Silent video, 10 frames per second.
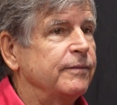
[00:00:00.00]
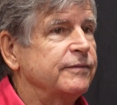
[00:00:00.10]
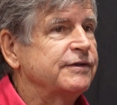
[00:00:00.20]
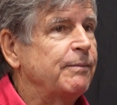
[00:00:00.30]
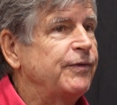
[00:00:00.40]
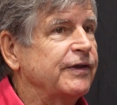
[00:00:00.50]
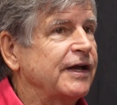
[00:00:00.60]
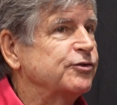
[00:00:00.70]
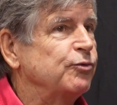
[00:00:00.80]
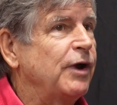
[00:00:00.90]
something
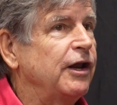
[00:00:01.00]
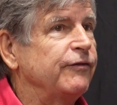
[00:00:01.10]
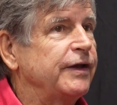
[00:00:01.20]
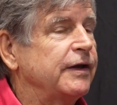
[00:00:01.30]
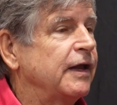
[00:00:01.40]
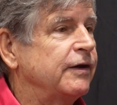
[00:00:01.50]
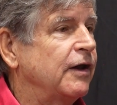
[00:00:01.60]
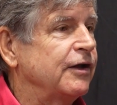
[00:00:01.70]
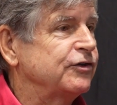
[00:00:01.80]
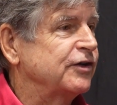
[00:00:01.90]
that's relevant and
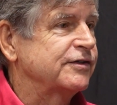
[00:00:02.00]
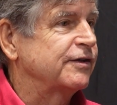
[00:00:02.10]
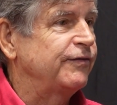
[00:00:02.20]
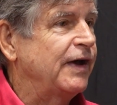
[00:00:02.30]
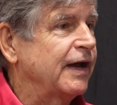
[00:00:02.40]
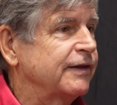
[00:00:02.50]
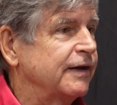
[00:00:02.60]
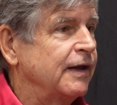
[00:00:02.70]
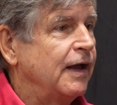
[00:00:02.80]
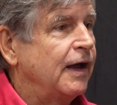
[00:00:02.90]
not just the fact
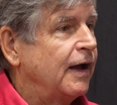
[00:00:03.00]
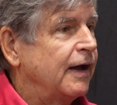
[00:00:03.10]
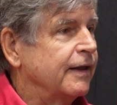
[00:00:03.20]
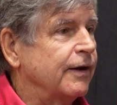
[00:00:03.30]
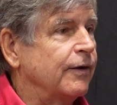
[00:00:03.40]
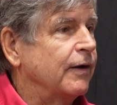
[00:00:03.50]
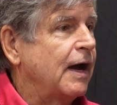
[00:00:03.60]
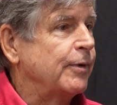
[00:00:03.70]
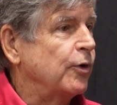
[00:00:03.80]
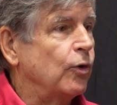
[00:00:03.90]
that,
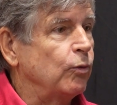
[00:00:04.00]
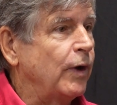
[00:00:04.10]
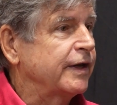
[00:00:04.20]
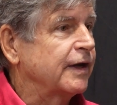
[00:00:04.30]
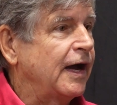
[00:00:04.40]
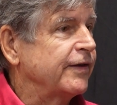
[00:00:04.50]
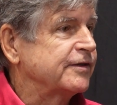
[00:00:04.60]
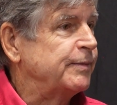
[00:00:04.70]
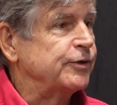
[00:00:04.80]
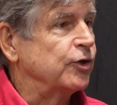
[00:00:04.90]
I'm an old white guy that's
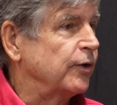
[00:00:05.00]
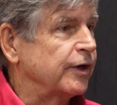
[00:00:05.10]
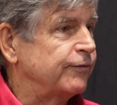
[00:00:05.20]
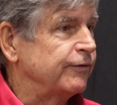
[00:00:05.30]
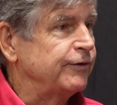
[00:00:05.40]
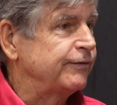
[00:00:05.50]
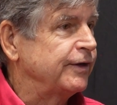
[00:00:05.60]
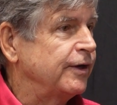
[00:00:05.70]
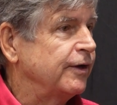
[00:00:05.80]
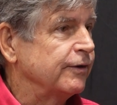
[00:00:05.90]
been doing it for 50
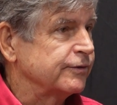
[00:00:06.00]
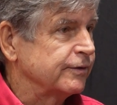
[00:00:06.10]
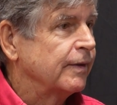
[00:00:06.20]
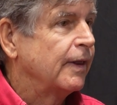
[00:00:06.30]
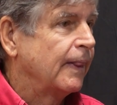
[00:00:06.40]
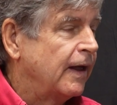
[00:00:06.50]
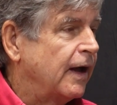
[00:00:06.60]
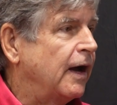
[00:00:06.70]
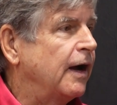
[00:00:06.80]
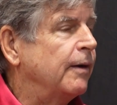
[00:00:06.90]
years.
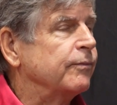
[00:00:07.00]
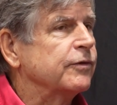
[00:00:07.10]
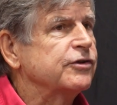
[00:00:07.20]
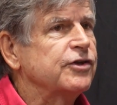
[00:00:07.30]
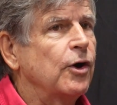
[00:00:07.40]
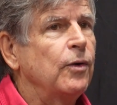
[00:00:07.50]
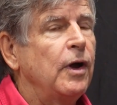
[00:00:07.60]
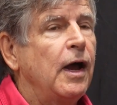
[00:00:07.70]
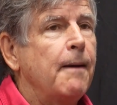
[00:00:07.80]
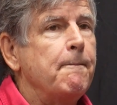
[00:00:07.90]
So
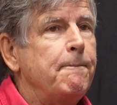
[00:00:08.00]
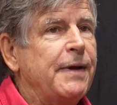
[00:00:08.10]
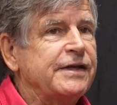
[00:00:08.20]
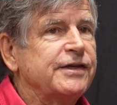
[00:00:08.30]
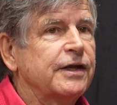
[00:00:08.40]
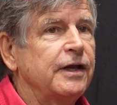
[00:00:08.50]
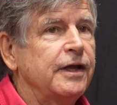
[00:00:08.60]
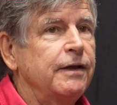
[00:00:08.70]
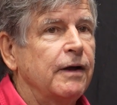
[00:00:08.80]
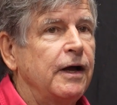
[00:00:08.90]

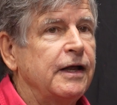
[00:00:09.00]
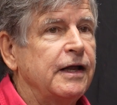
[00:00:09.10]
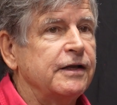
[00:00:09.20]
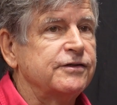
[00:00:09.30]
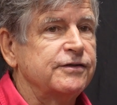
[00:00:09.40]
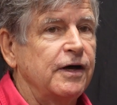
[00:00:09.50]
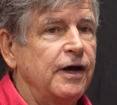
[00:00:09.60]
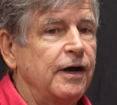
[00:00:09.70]
basically it's